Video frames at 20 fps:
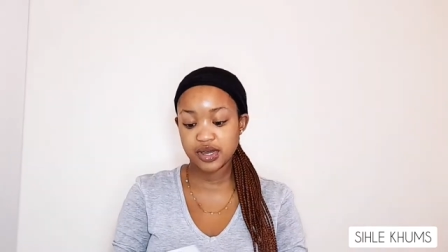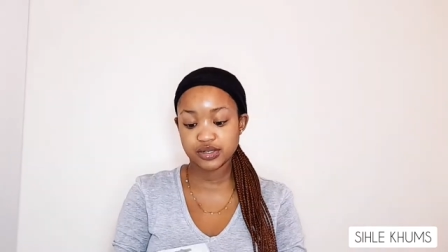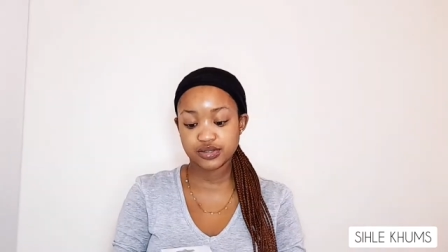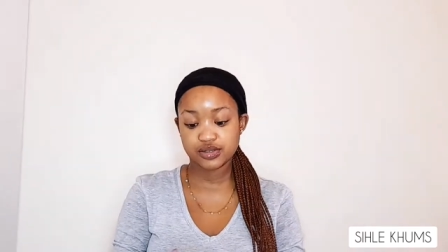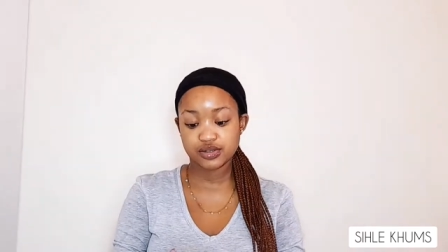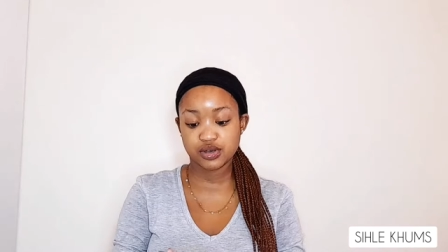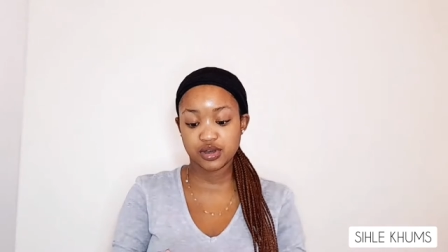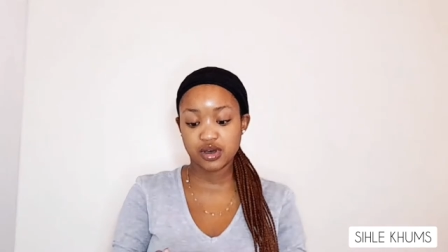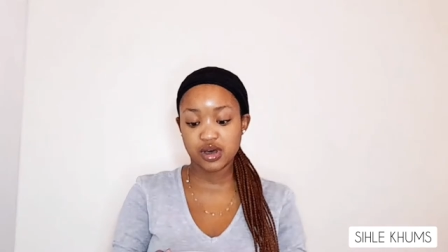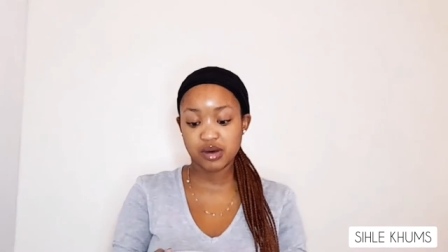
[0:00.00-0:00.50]

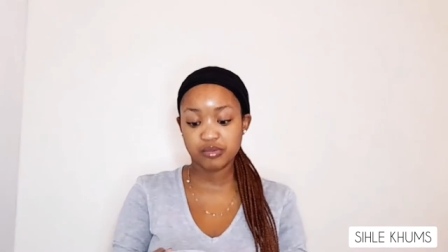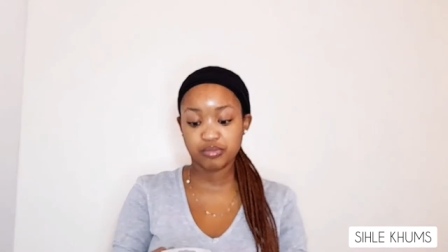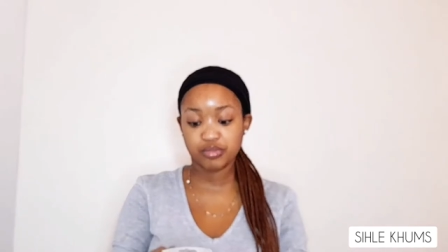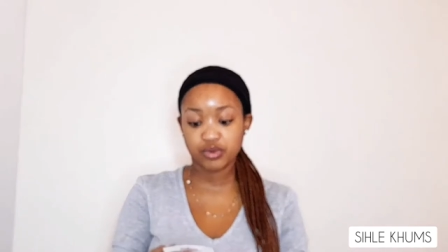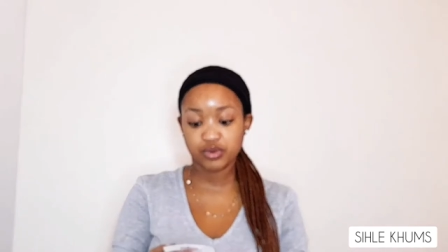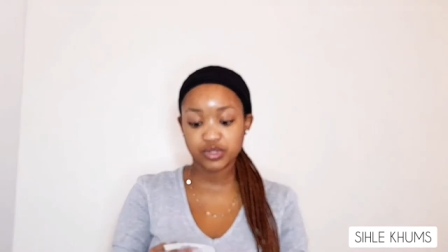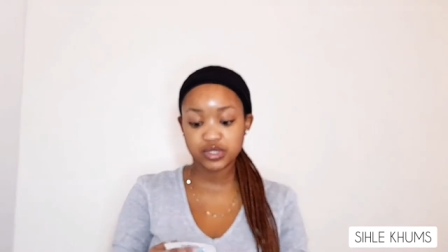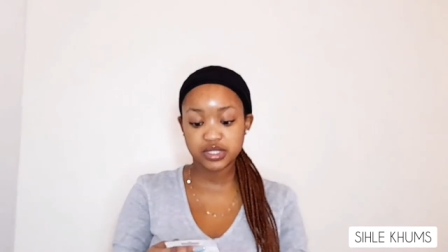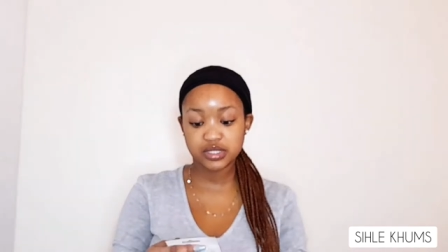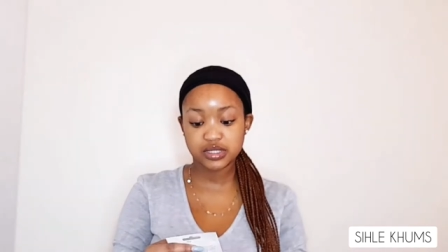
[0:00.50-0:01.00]
So I
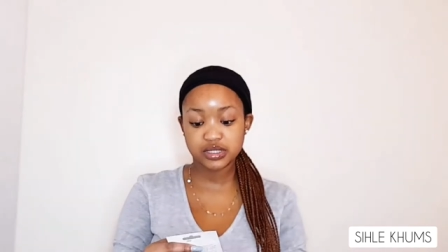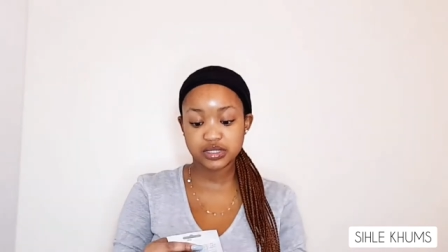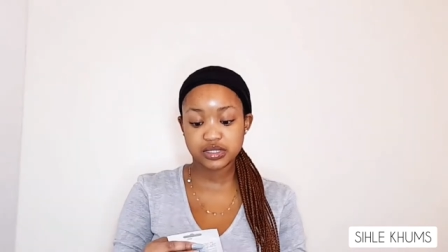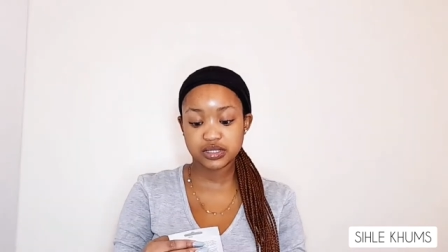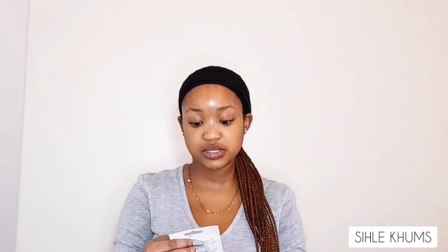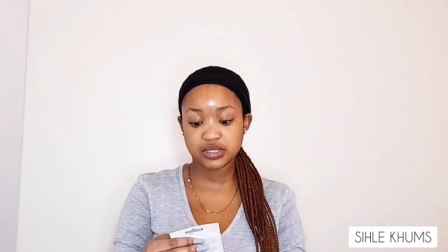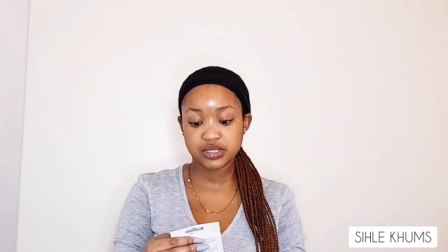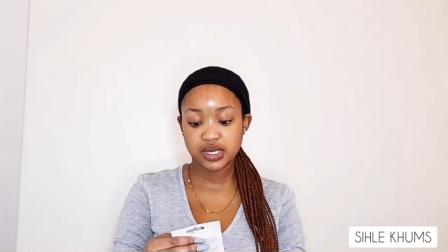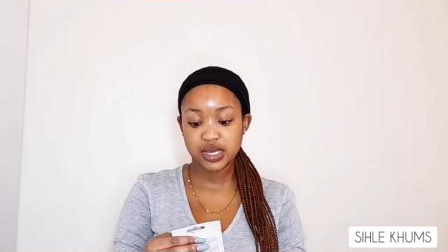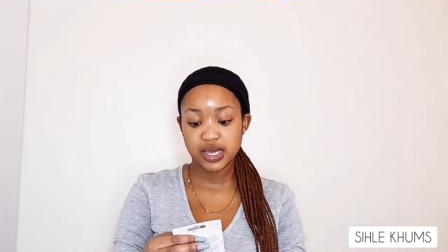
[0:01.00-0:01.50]
bought
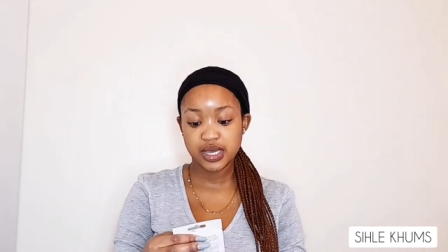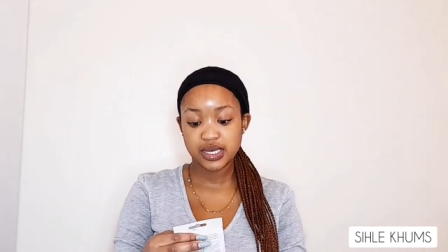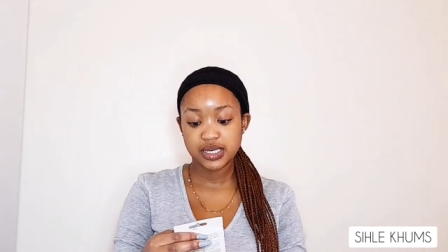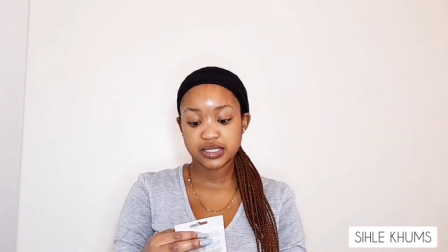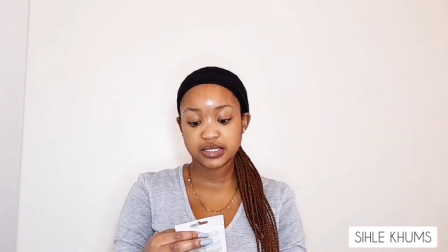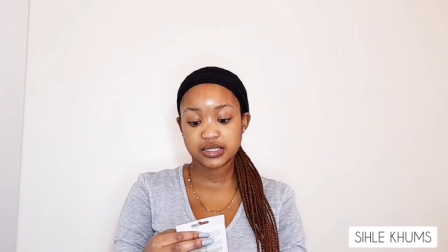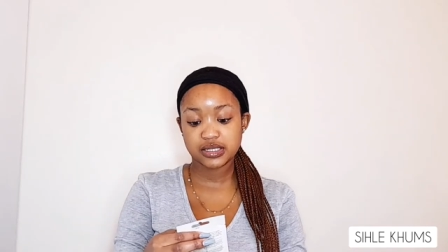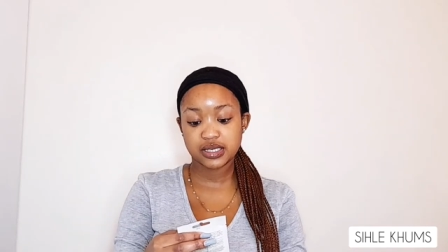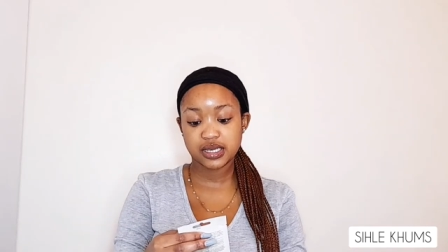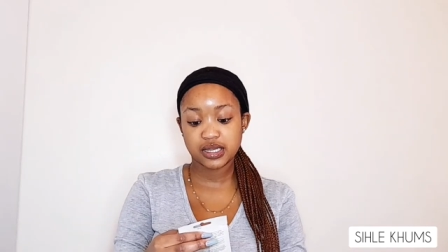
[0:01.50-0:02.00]
this
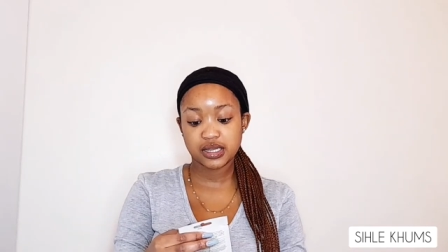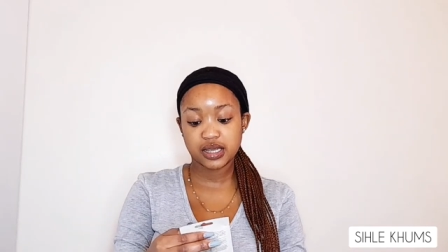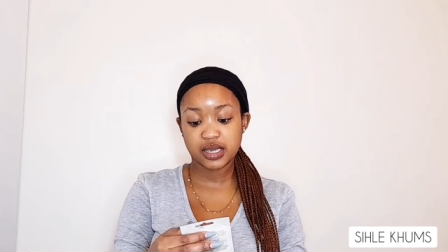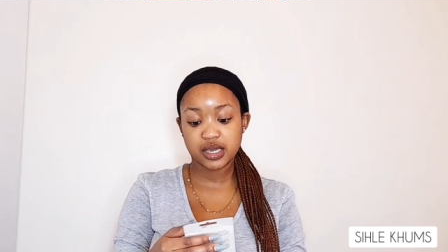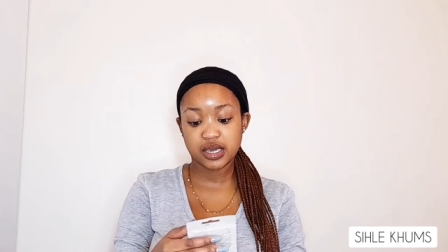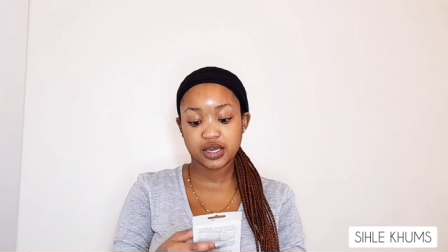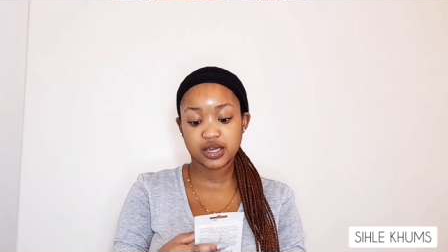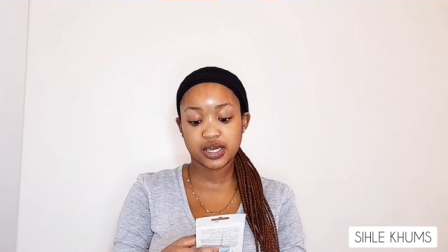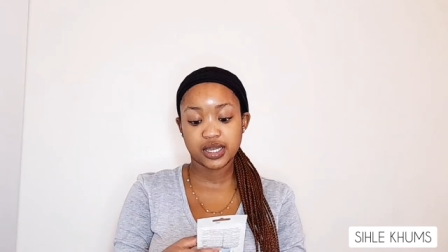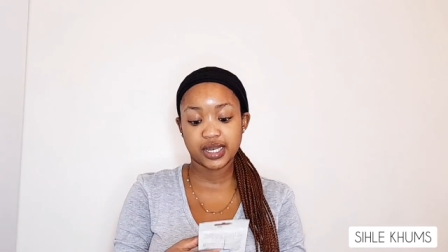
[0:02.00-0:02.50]

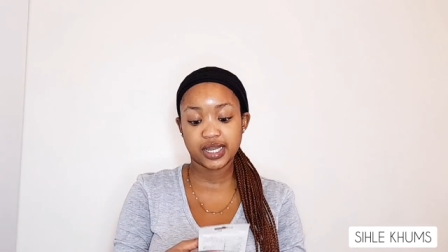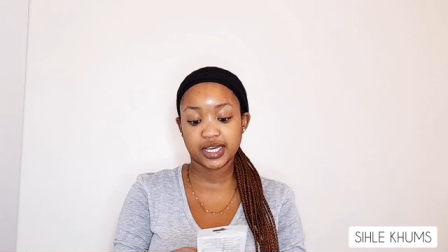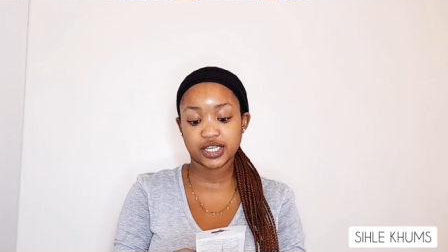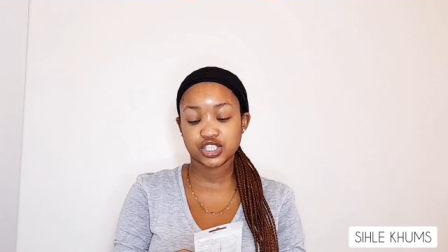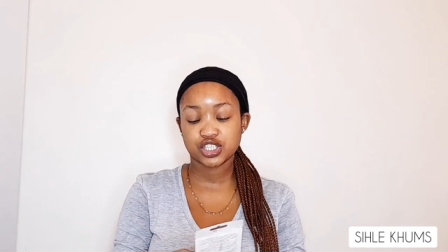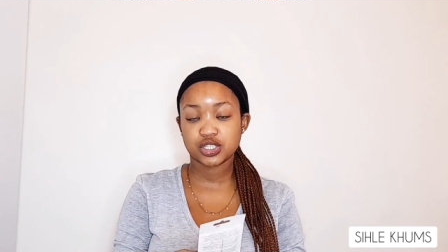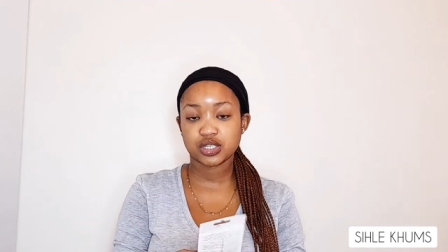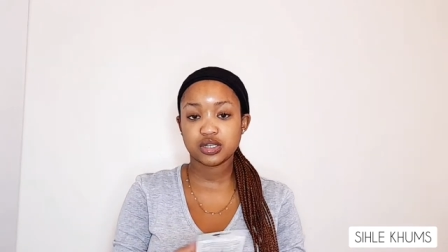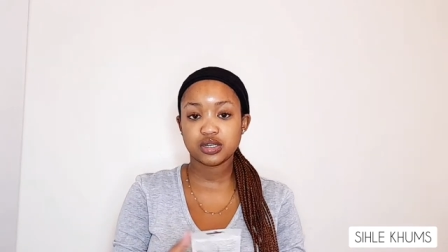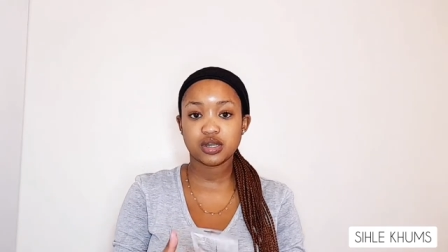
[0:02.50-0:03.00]
skincare
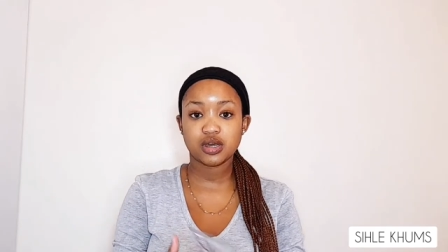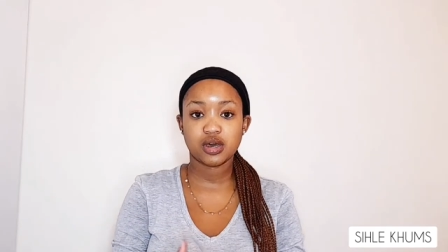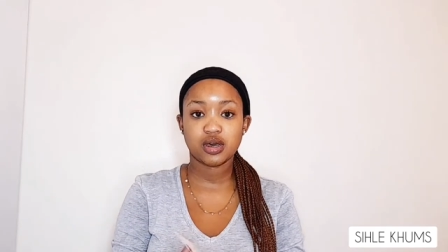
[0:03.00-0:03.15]
collection,